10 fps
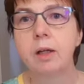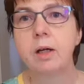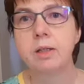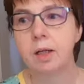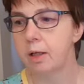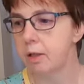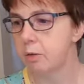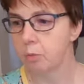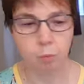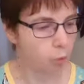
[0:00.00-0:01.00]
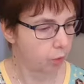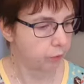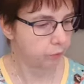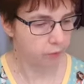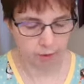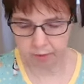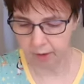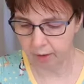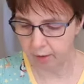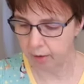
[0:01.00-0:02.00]
I did was, I
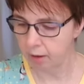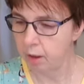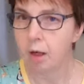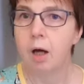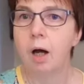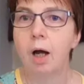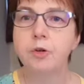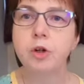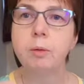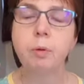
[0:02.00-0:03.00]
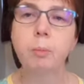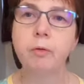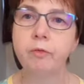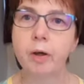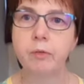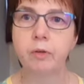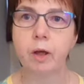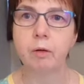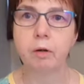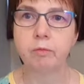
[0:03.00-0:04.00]
think I'll try and pop a
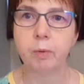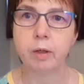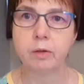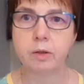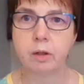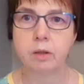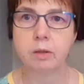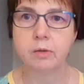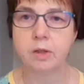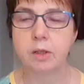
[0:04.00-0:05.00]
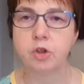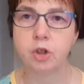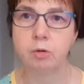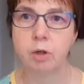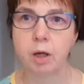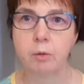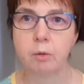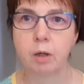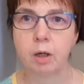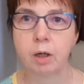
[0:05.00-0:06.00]
photo of my other Tilly Juno
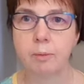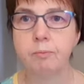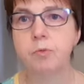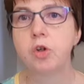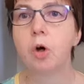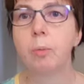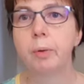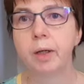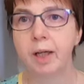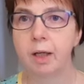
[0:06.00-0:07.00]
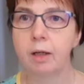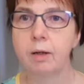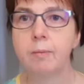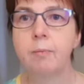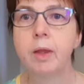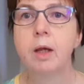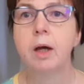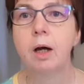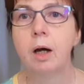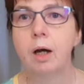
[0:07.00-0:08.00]
top here,
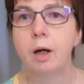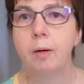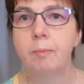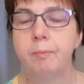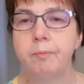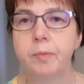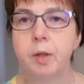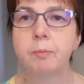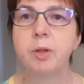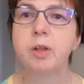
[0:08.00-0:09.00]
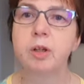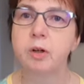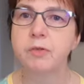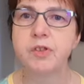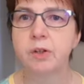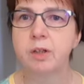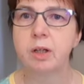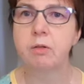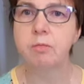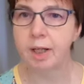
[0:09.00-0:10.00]
but the cuffs on it
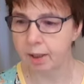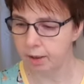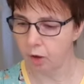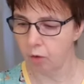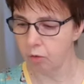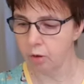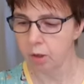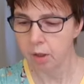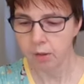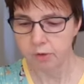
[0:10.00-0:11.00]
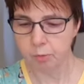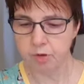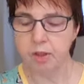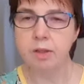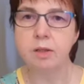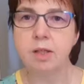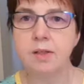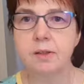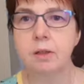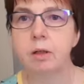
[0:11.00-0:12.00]
are really long. So what I did
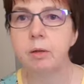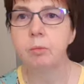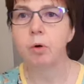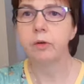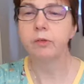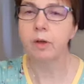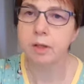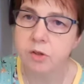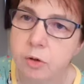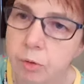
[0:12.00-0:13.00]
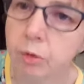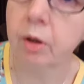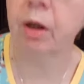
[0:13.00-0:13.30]
this time was I took